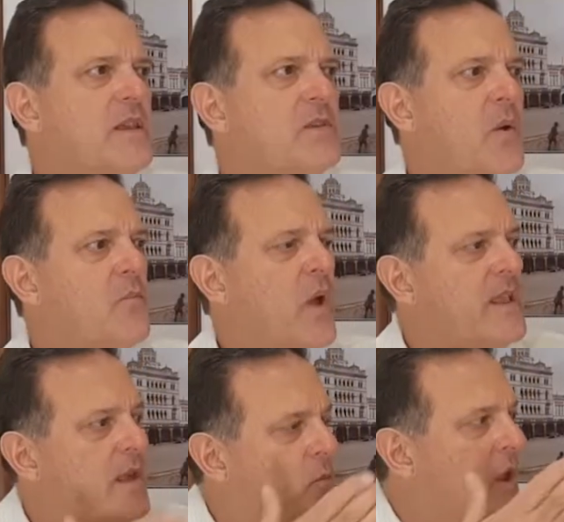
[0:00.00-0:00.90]
is when we
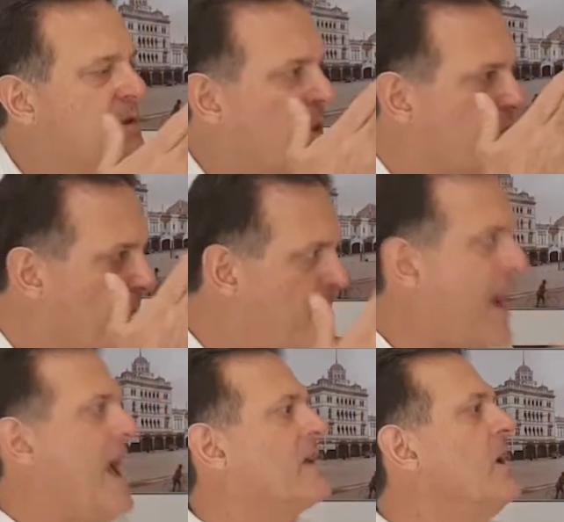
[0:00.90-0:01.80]
look
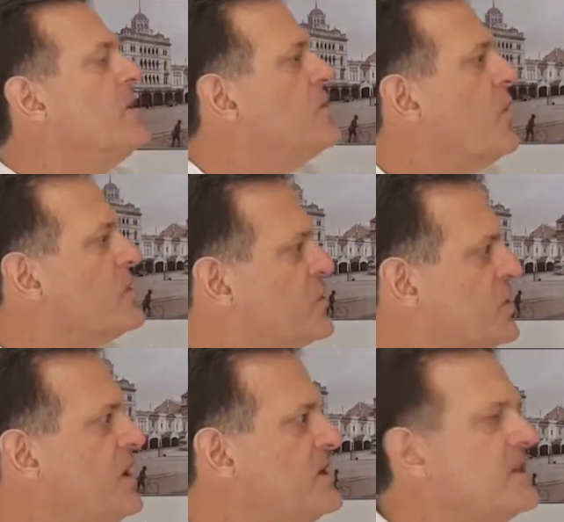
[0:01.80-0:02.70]
back to what
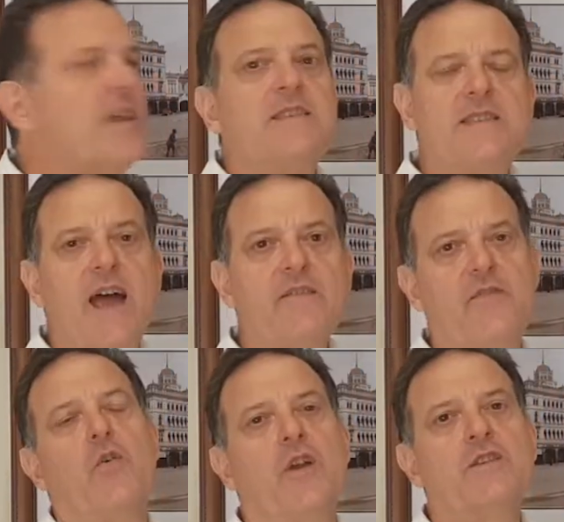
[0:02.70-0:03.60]
Jesus has done
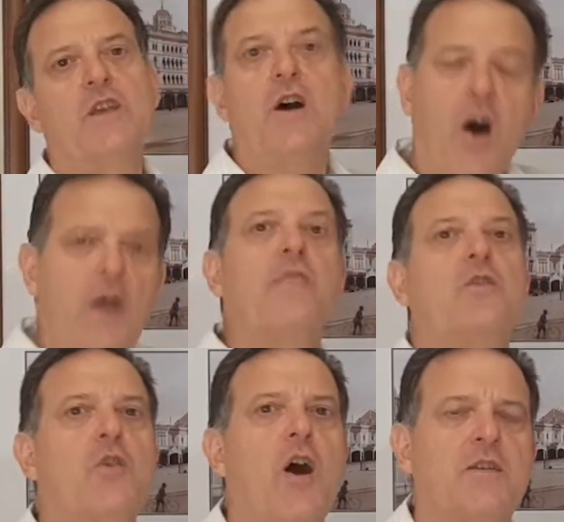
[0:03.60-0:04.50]
for us on the
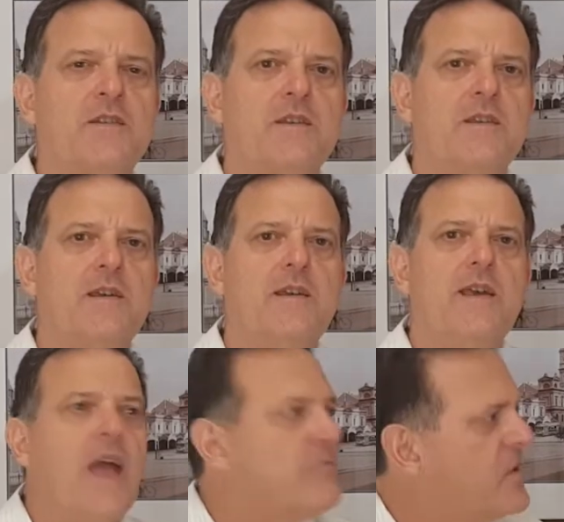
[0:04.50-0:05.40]
cross
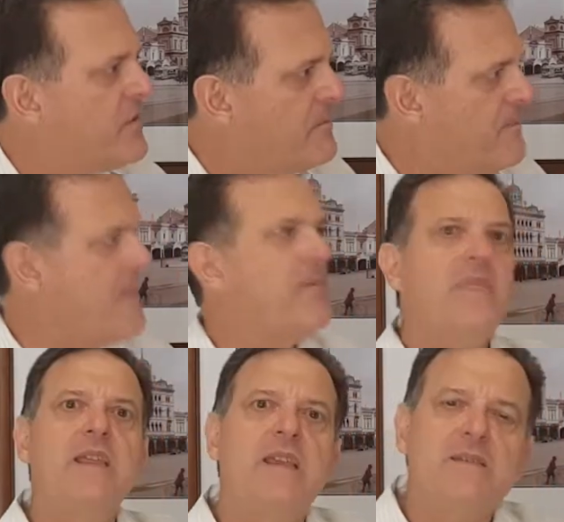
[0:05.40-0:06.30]
and we remember
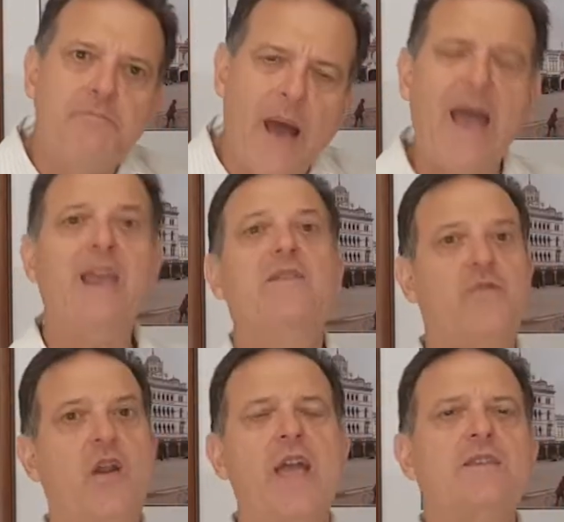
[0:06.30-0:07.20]
that he has
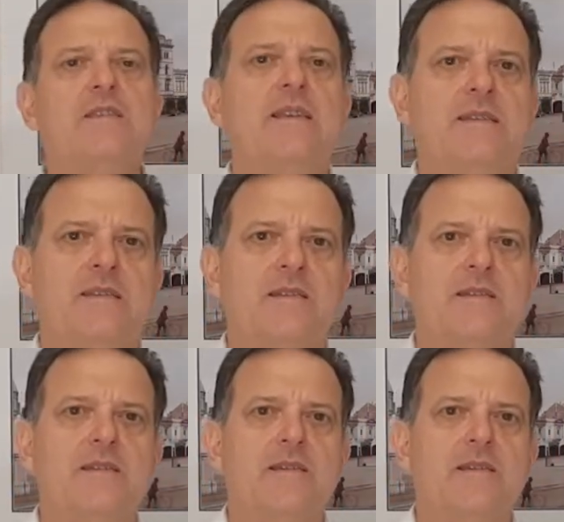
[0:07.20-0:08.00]
paid for our sins.